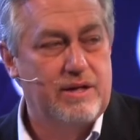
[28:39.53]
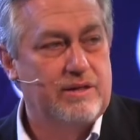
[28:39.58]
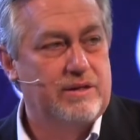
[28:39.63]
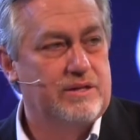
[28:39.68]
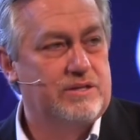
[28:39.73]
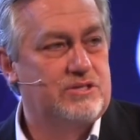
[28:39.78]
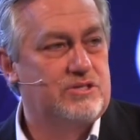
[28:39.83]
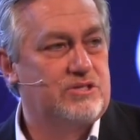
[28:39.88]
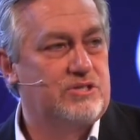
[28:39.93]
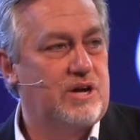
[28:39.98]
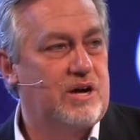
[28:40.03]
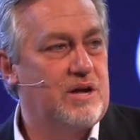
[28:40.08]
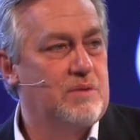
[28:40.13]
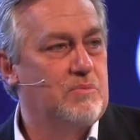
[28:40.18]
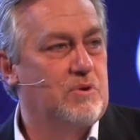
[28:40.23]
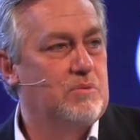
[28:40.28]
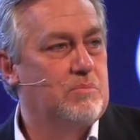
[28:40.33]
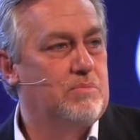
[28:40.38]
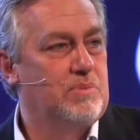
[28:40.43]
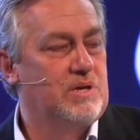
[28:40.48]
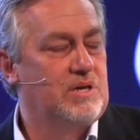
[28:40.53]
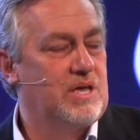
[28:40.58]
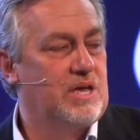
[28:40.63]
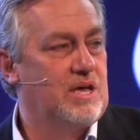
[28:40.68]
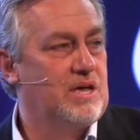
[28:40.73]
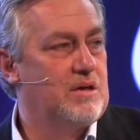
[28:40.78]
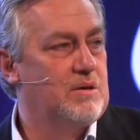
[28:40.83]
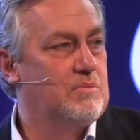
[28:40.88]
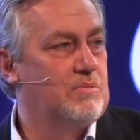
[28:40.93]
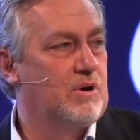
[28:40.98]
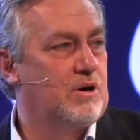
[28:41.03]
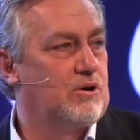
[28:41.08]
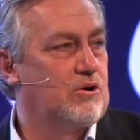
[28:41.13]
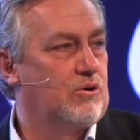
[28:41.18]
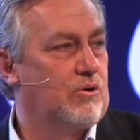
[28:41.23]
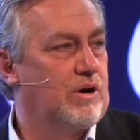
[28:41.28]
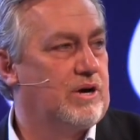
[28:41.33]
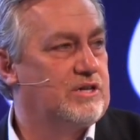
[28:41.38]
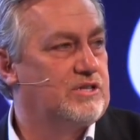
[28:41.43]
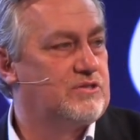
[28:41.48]
that Simon became a
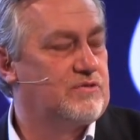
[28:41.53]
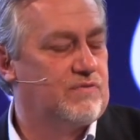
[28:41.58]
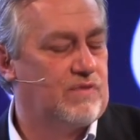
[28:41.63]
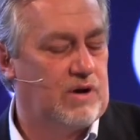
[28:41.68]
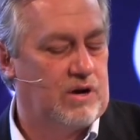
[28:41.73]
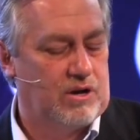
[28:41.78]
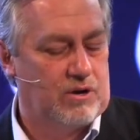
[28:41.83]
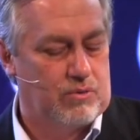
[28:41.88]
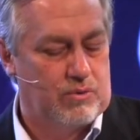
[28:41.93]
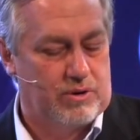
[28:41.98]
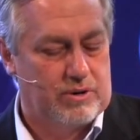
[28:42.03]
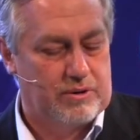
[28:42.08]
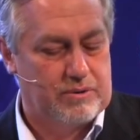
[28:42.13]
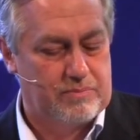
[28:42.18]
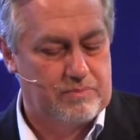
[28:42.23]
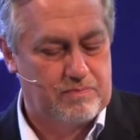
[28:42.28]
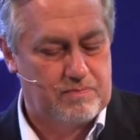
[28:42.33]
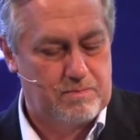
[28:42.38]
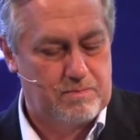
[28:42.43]
Christ follower.